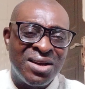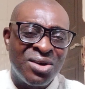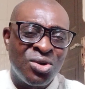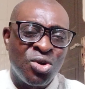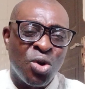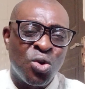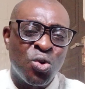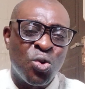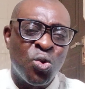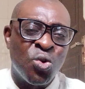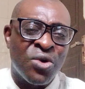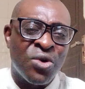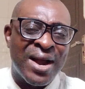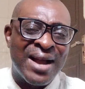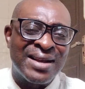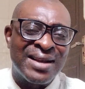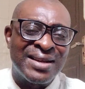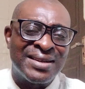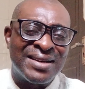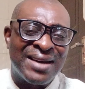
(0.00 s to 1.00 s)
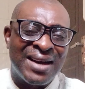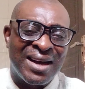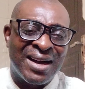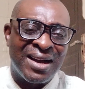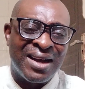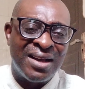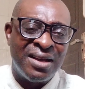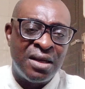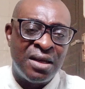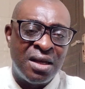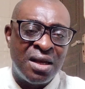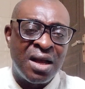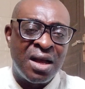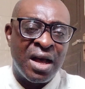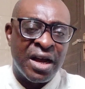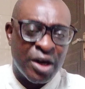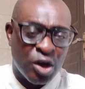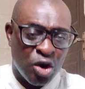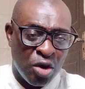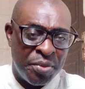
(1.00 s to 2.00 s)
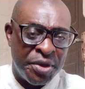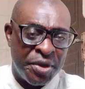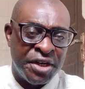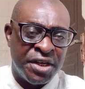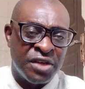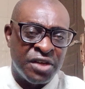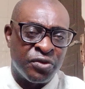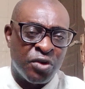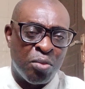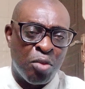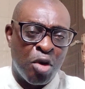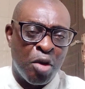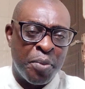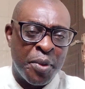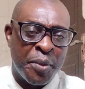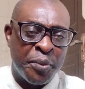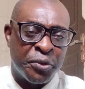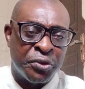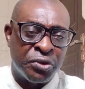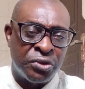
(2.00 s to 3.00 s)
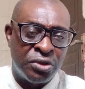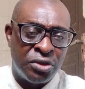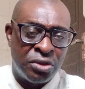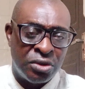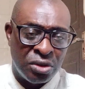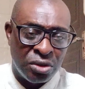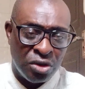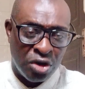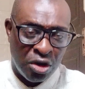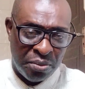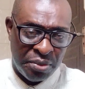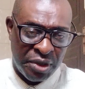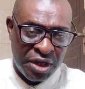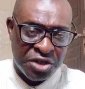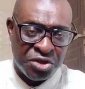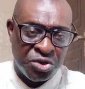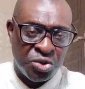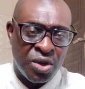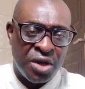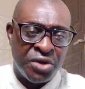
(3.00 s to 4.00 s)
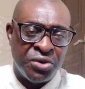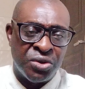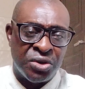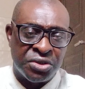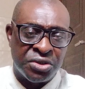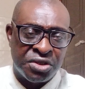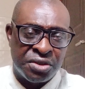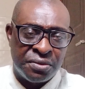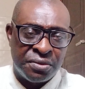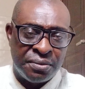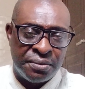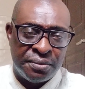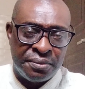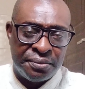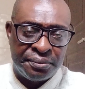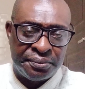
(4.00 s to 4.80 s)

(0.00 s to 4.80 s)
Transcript: God will rank it high and recommend it for more people. God bless you and yours.